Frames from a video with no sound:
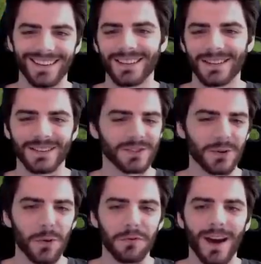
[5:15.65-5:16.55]

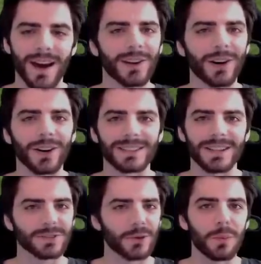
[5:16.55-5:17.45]
Screw fighting, honestly,
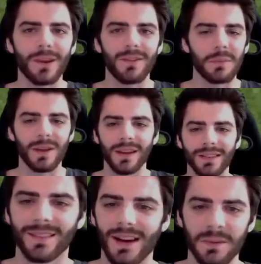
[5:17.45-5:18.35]
screw PvP.
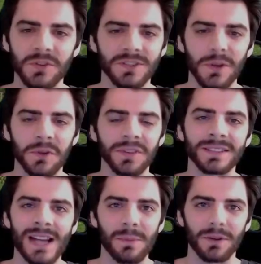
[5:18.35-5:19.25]
I'm just using this
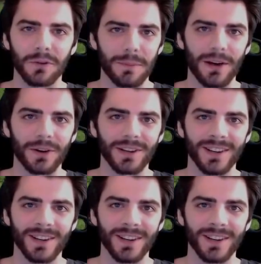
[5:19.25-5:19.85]
helmet from now on.